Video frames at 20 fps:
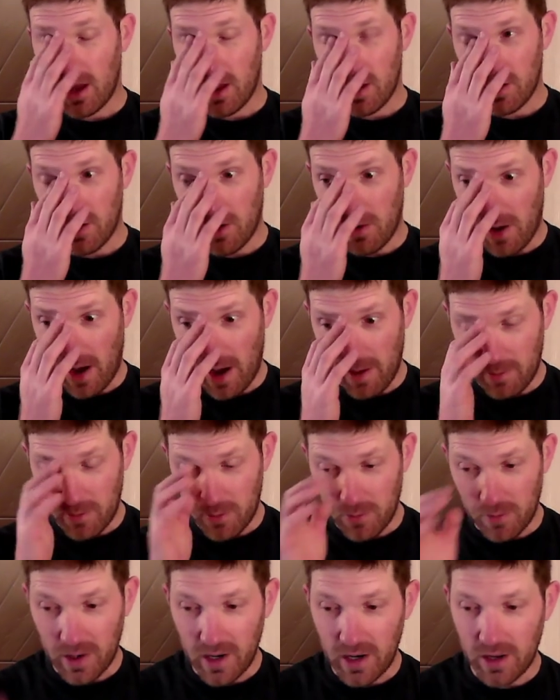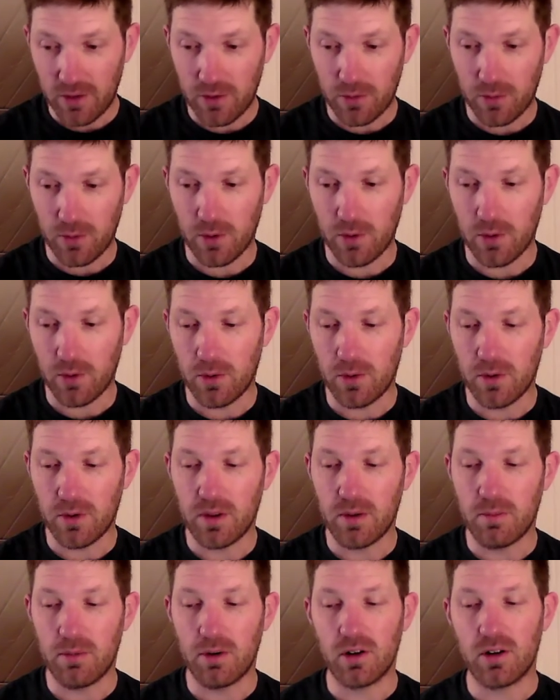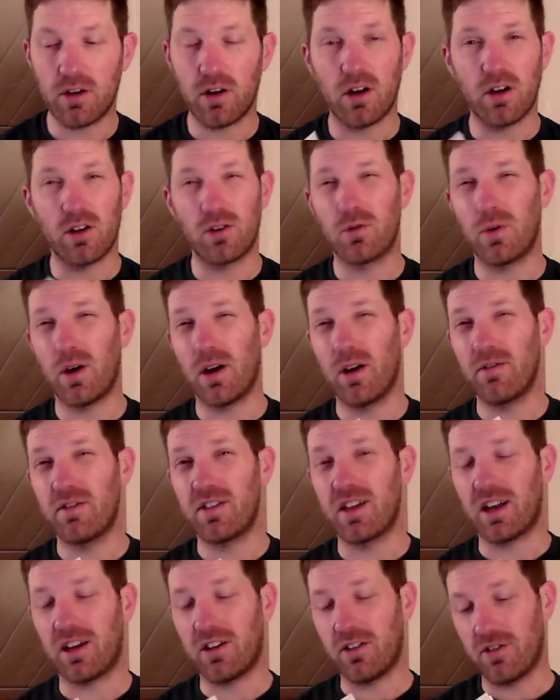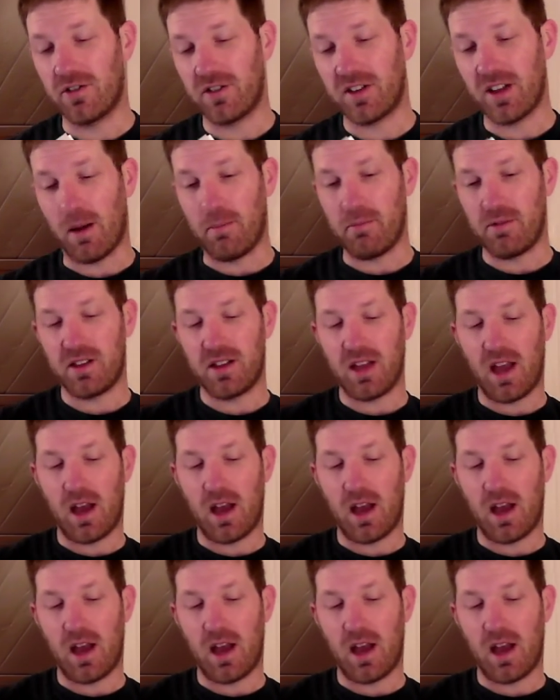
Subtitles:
So I've been reading through the book called 12 Secular Steps,